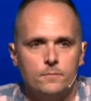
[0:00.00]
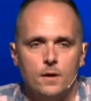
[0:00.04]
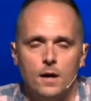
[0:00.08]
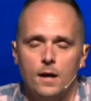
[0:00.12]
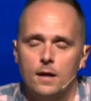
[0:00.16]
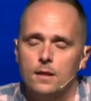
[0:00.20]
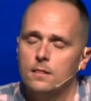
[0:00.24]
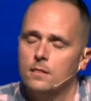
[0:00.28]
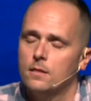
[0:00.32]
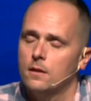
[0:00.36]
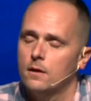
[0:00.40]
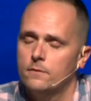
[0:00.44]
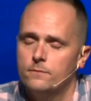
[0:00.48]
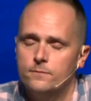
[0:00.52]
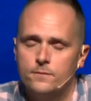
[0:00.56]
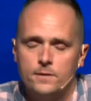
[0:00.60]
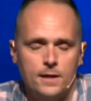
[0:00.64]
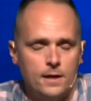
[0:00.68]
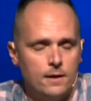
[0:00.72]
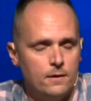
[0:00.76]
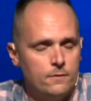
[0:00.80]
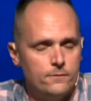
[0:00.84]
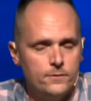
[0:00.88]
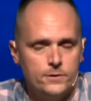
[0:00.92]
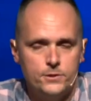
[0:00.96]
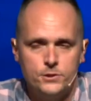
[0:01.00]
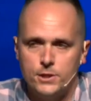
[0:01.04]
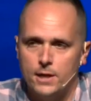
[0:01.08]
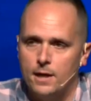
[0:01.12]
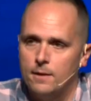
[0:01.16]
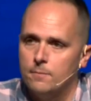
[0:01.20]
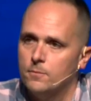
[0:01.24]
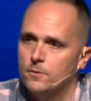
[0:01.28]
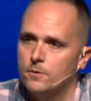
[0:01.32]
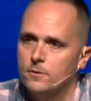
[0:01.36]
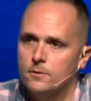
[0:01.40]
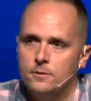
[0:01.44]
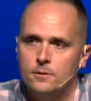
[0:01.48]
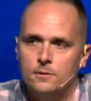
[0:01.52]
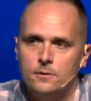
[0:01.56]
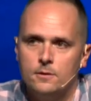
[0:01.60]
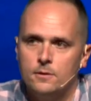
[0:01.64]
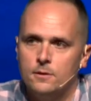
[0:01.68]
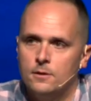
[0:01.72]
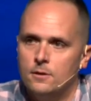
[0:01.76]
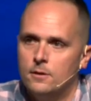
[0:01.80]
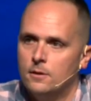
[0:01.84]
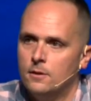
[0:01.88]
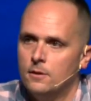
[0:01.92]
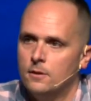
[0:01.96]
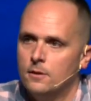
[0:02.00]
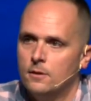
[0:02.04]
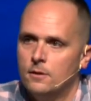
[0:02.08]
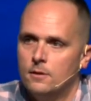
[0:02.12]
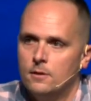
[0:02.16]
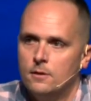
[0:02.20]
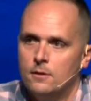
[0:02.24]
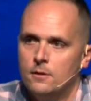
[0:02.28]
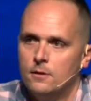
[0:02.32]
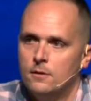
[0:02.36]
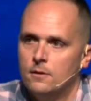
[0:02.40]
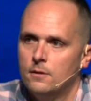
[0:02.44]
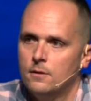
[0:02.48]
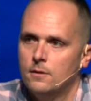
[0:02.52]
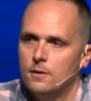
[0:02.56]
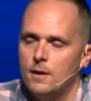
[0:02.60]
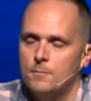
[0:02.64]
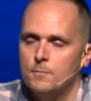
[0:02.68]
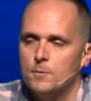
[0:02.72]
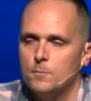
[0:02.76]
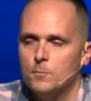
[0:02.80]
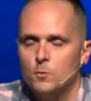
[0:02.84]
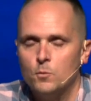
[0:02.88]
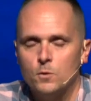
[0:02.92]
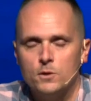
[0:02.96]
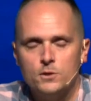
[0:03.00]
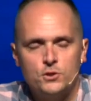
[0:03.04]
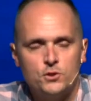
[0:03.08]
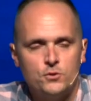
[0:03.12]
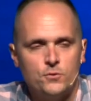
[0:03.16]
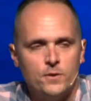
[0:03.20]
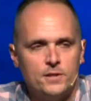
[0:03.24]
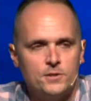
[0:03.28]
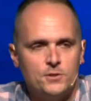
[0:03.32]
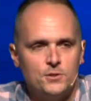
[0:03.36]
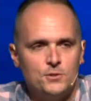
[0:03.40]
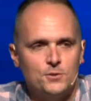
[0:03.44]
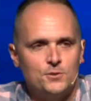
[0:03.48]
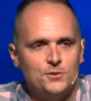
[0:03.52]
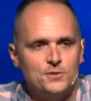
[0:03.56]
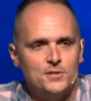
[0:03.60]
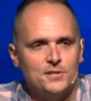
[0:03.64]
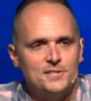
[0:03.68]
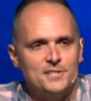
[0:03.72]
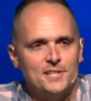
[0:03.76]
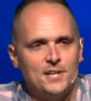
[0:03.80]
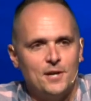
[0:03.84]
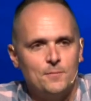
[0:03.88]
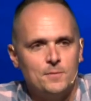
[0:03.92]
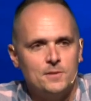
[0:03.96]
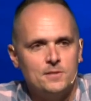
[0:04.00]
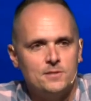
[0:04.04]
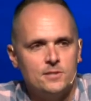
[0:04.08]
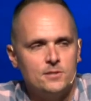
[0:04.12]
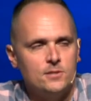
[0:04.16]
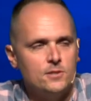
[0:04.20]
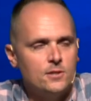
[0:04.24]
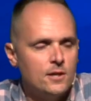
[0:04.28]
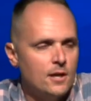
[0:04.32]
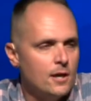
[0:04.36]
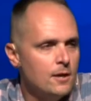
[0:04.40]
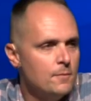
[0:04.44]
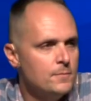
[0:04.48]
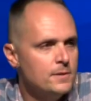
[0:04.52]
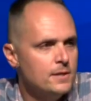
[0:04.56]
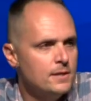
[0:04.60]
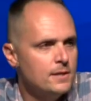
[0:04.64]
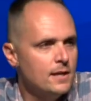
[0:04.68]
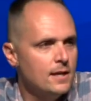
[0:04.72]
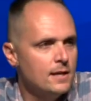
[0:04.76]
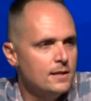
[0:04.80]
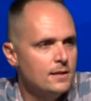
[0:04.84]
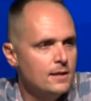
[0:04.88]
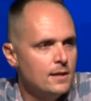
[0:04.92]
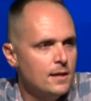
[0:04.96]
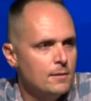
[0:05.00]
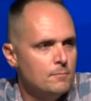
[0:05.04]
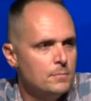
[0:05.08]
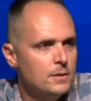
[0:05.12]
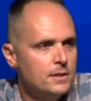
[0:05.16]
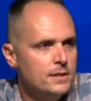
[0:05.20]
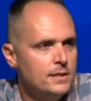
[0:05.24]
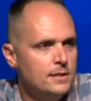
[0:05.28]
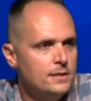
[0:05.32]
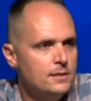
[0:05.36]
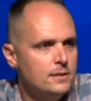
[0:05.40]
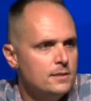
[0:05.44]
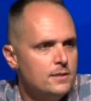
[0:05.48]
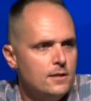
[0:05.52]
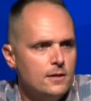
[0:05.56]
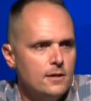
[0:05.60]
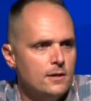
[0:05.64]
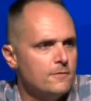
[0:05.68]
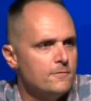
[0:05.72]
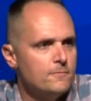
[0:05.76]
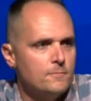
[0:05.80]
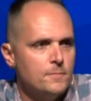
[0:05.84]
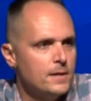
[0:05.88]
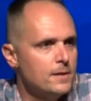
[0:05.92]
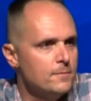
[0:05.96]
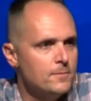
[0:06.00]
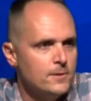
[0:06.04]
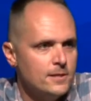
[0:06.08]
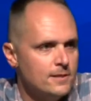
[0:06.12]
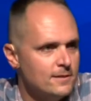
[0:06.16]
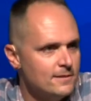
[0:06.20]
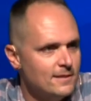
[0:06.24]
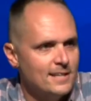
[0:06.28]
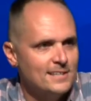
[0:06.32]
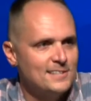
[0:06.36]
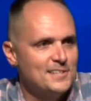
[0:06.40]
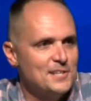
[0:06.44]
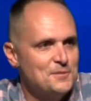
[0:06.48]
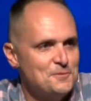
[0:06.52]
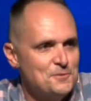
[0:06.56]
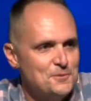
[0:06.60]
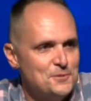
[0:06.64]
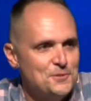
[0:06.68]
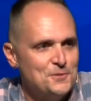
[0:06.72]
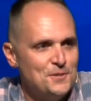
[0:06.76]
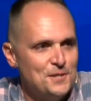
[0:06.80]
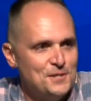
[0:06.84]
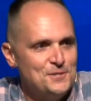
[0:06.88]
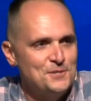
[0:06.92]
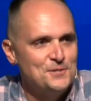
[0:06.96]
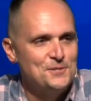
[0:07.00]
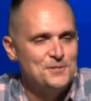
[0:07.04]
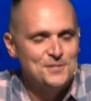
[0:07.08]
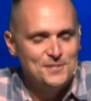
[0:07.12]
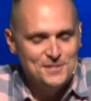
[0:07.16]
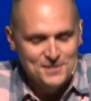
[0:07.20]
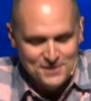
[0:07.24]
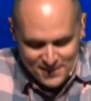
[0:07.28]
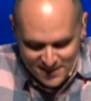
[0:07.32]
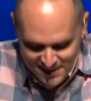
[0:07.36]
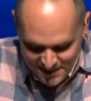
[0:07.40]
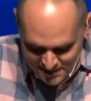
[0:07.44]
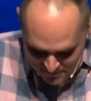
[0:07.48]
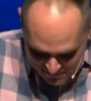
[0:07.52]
I love Calvary Chapel. I remember what Stretch used to tell me. He said, You cut me and I, I bleed the dove, baby. Like that's what Stretch used to say.